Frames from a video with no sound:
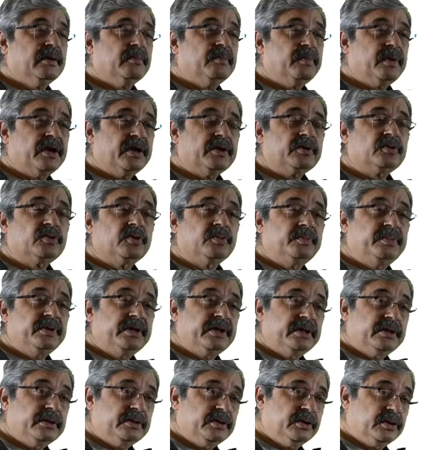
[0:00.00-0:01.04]
but it could
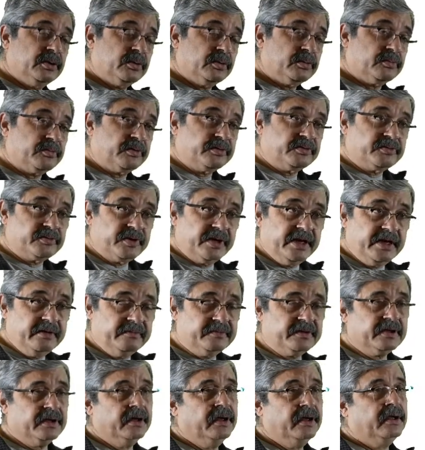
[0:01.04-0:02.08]
be
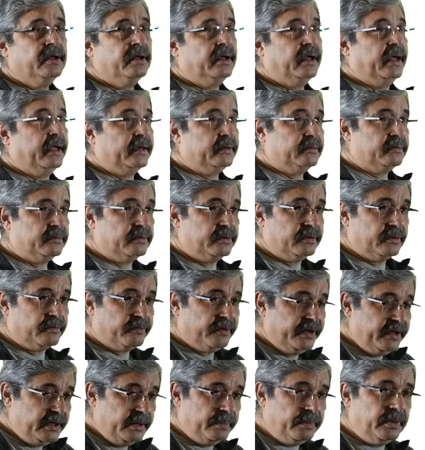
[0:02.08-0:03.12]
retrieved and
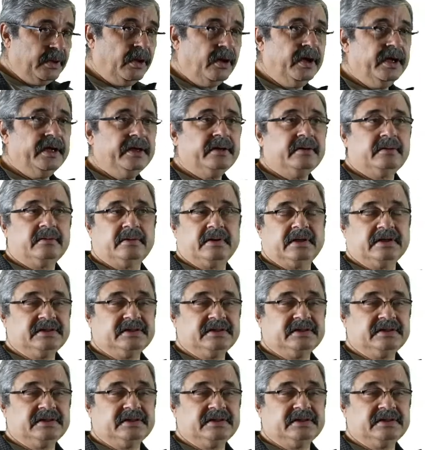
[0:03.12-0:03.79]
redeployed.